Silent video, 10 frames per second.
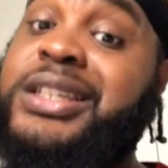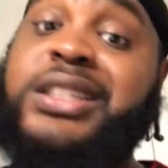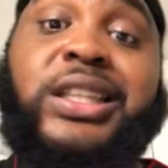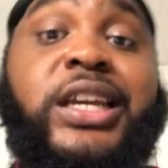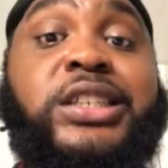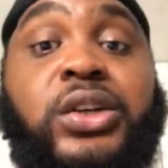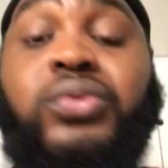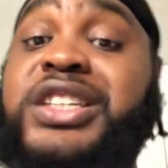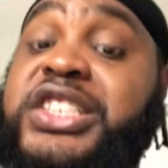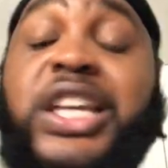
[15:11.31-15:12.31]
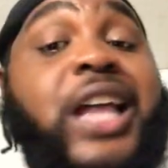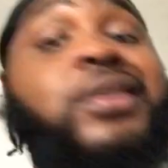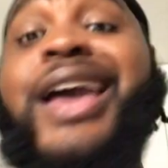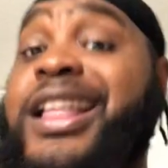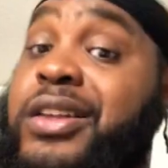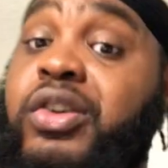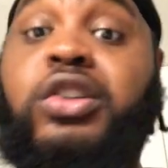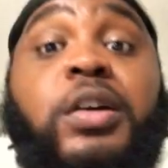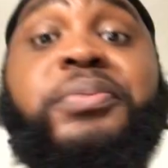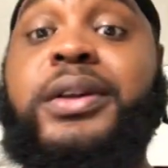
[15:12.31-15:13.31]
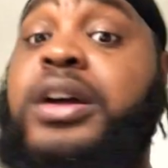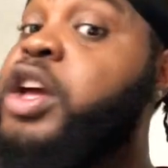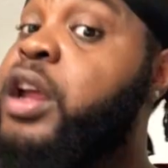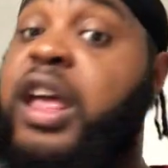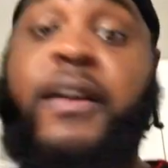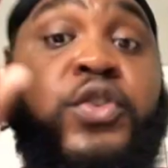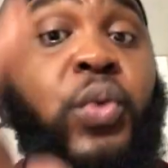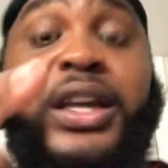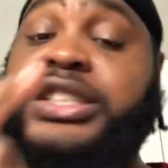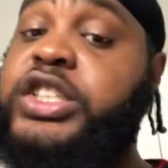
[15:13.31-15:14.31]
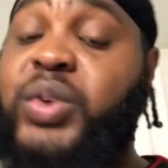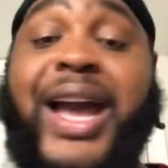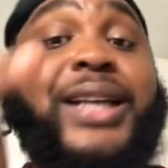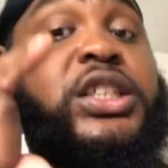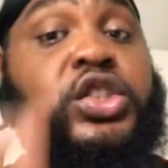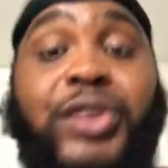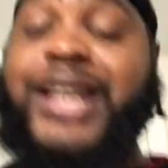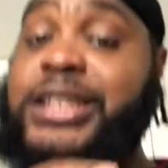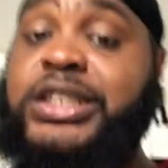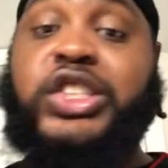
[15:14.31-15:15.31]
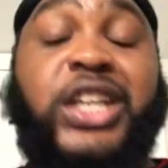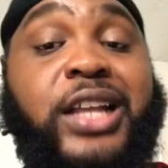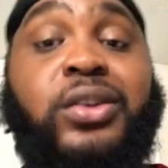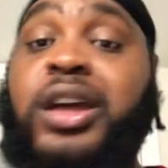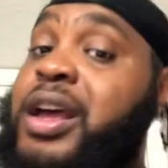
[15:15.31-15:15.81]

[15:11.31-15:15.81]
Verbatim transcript: Stay tuned. This channel got it all up here. If you ain't subscribed, subscribe to this channel.